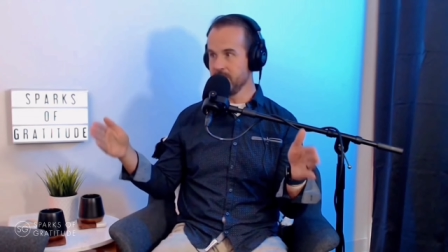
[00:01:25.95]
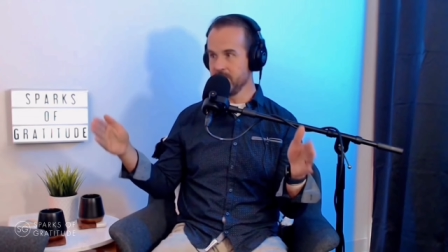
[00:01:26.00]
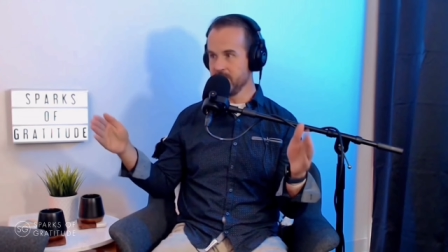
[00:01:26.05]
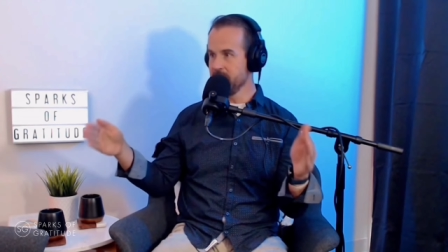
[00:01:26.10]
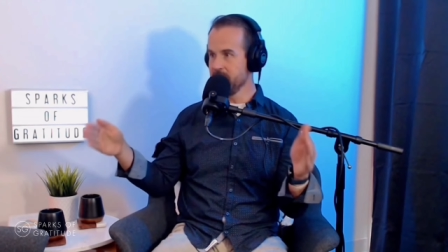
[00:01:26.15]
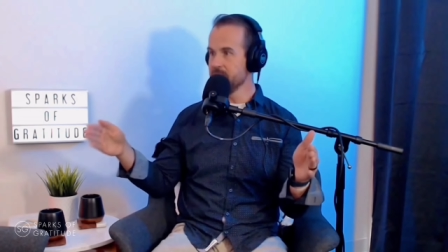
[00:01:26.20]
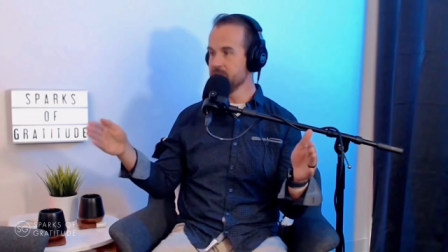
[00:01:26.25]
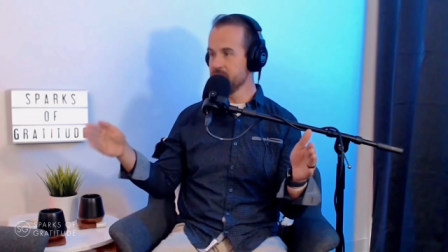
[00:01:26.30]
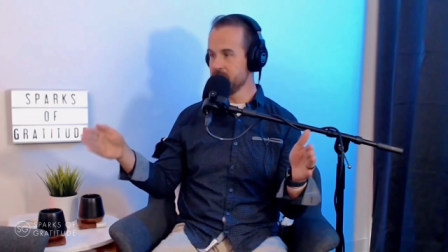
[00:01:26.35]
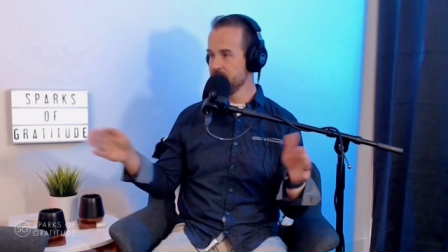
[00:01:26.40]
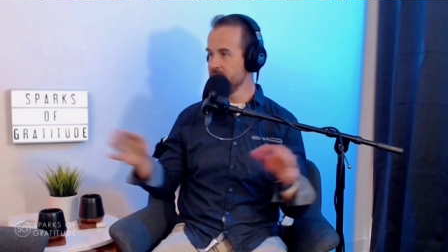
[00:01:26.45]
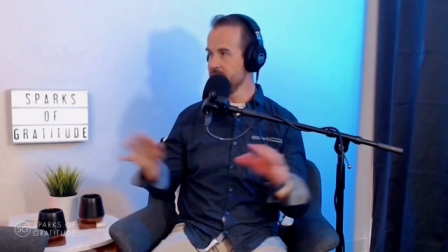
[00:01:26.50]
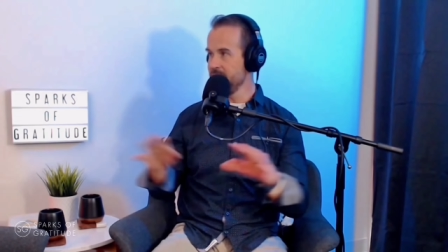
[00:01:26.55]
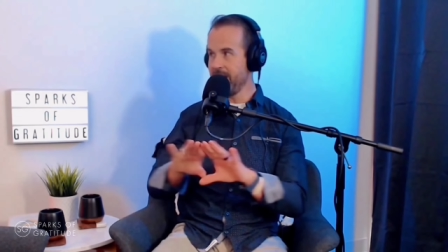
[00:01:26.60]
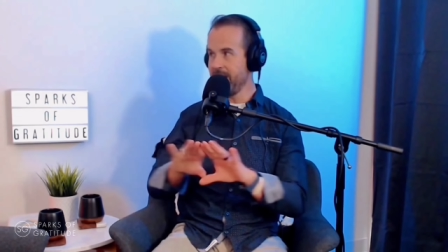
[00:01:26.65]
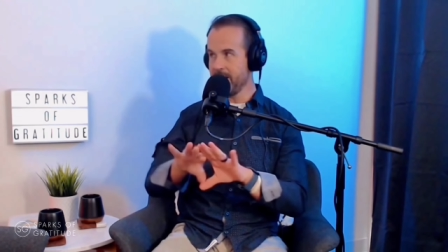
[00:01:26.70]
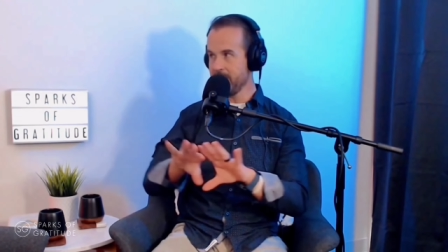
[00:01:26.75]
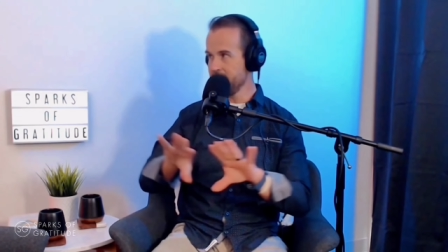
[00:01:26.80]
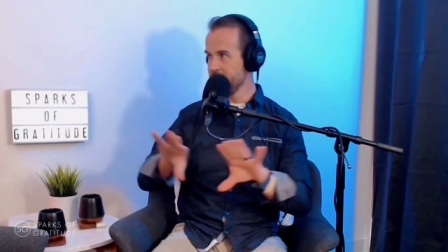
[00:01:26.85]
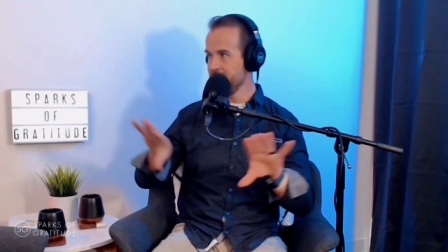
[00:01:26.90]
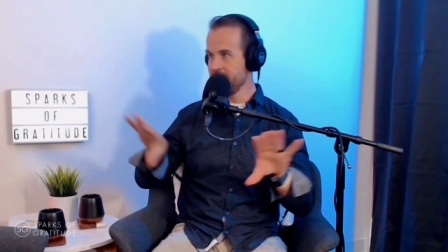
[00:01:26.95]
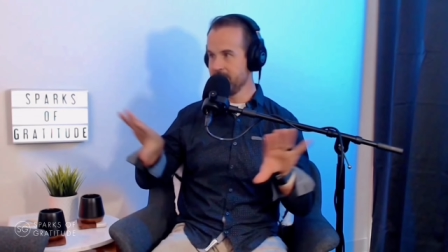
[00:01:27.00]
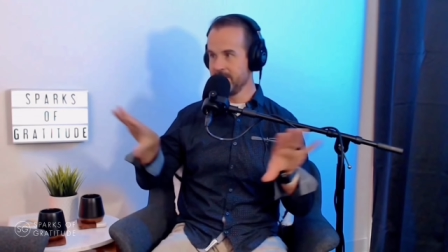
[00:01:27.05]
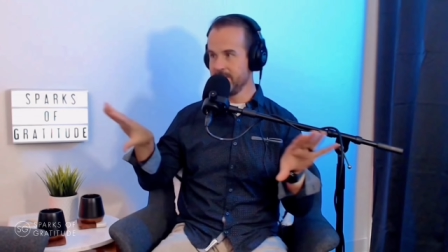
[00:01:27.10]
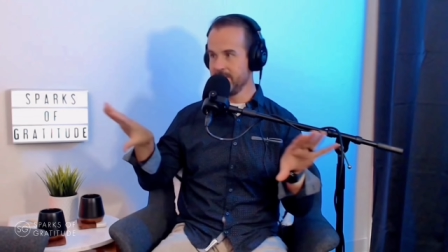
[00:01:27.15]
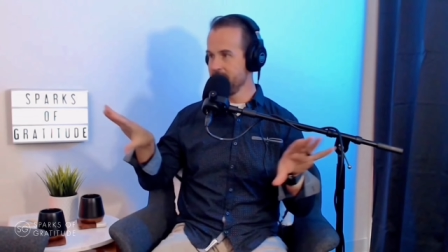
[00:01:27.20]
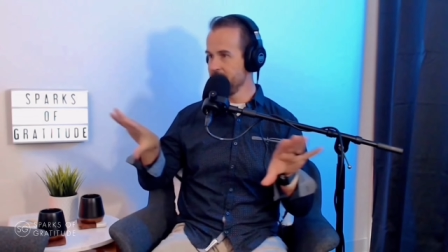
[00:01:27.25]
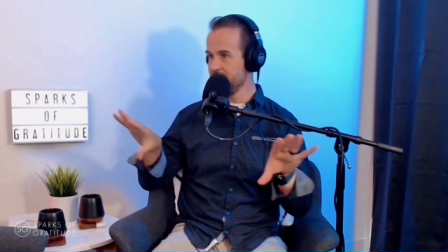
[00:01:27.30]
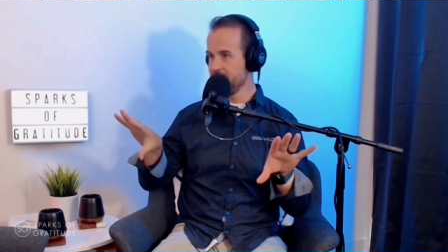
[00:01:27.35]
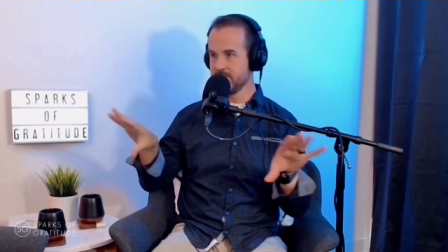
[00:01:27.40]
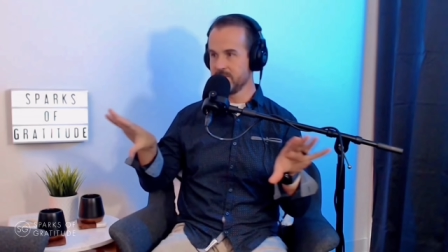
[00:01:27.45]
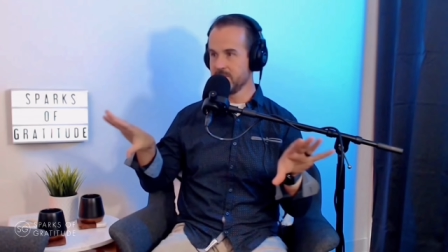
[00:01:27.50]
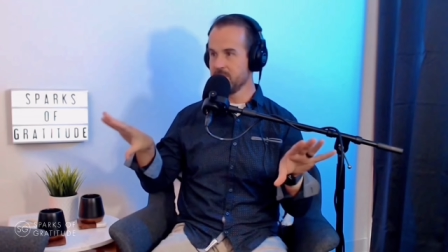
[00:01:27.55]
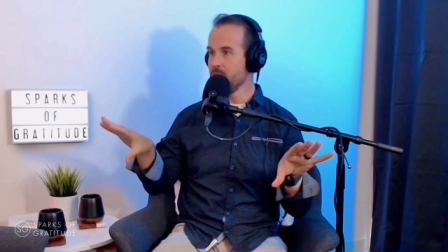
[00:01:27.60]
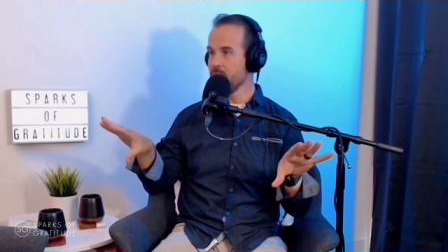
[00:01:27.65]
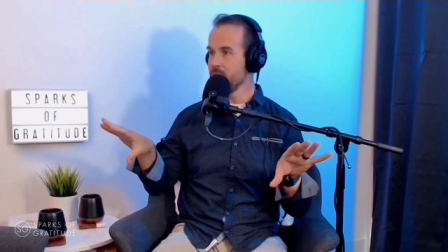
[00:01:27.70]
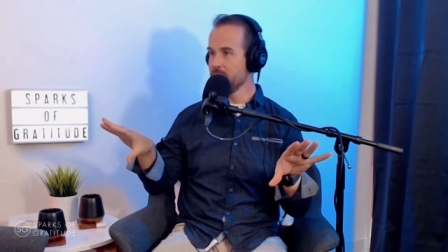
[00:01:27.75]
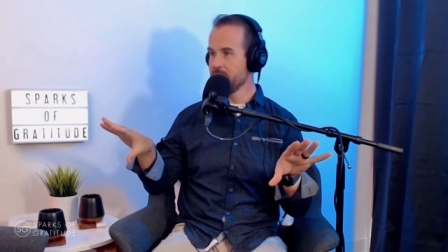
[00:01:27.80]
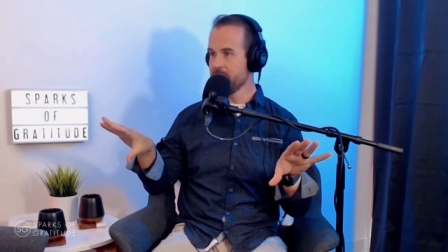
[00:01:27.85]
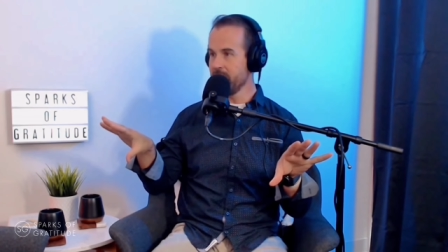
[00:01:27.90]
they're the they're
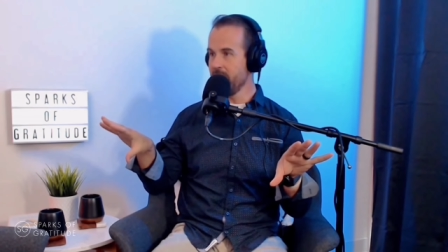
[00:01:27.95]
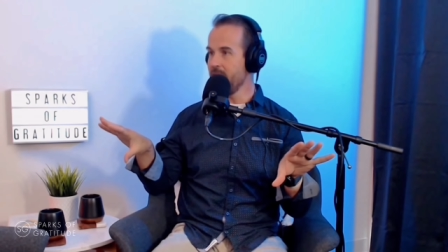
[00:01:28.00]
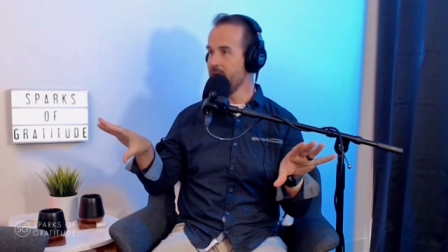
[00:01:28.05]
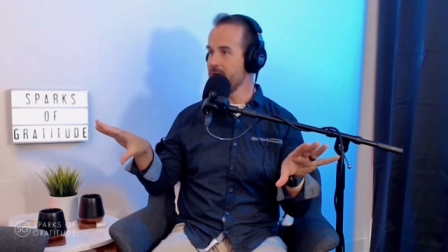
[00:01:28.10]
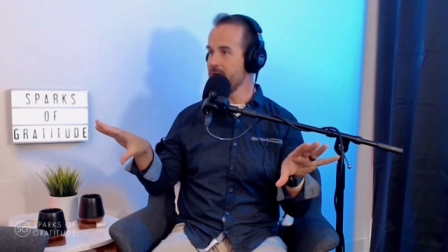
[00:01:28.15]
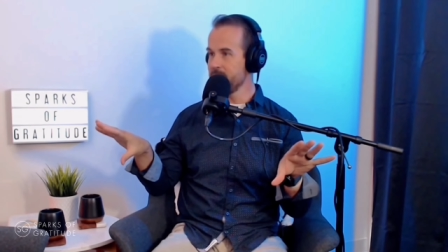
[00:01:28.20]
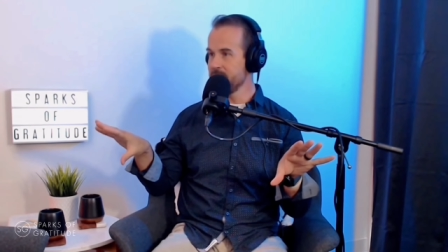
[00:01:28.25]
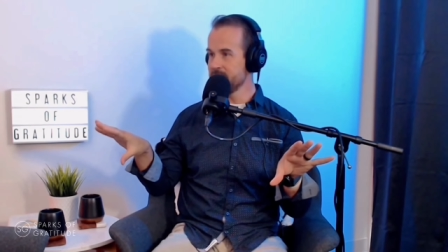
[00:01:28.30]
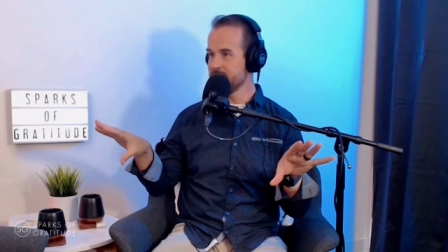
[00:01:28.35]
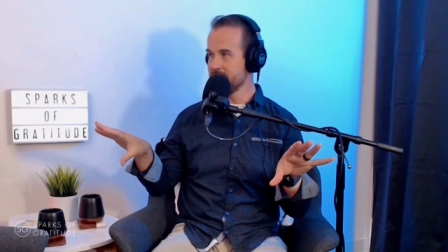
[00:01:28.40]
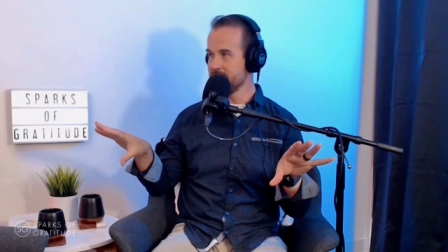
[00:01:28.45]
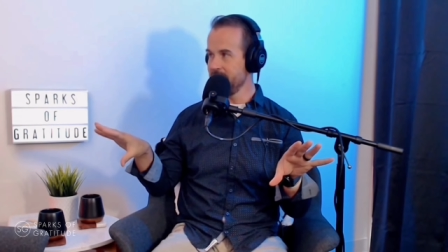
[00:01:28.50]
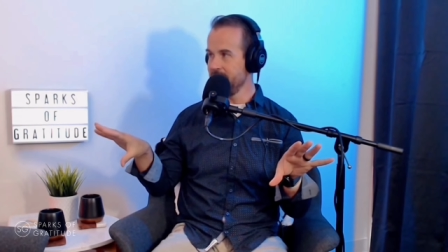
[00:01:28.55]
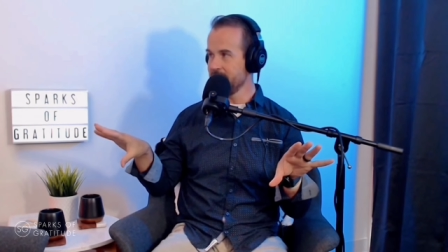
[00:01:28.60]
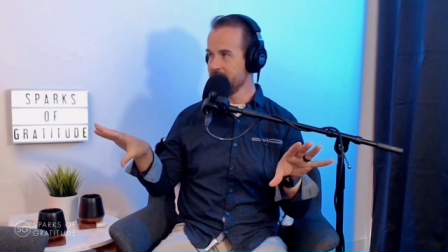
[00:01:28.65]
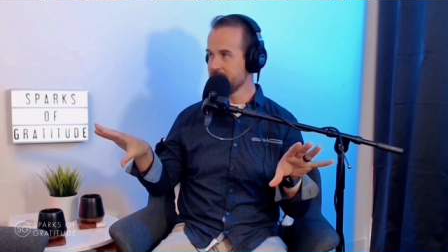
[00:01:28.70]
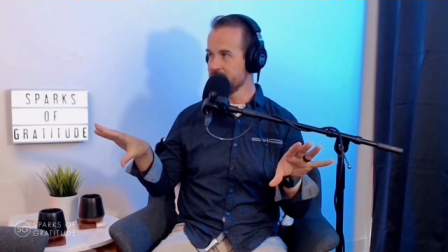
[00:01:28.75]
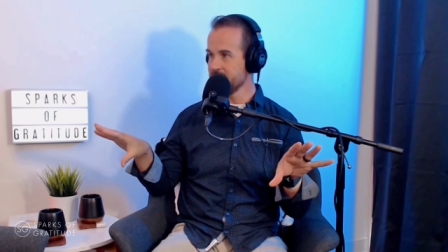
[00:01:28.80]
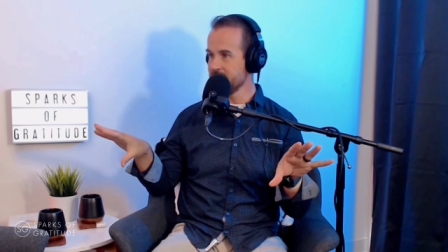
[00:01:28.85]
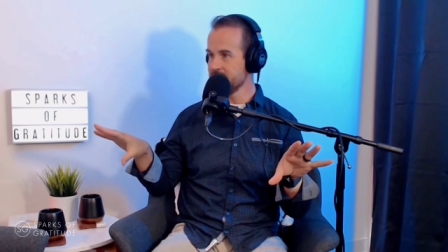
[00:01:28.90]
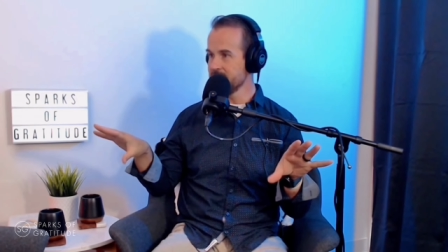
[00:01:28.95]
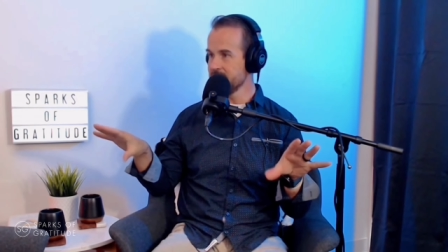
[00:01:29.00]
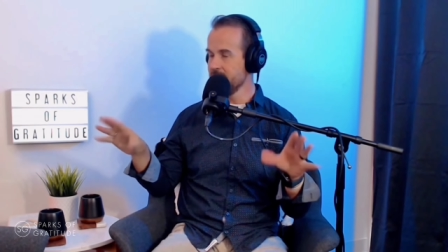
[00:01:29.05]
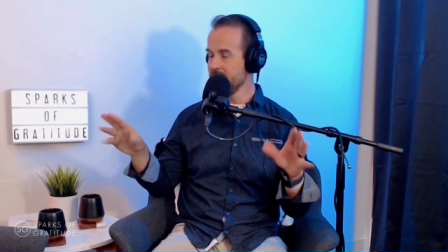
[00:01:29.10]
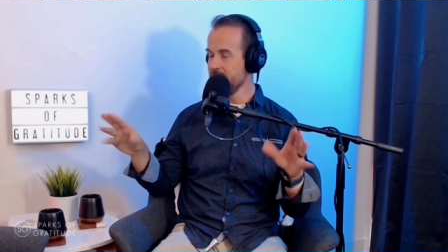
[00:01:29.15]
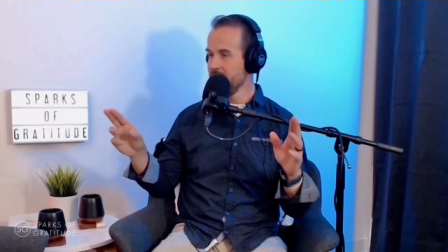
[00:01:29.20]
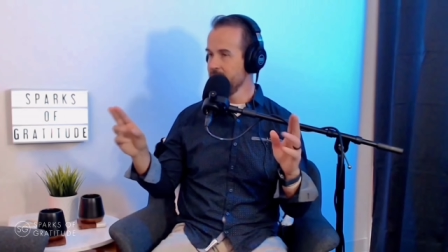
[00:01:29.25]
totally opposite actions.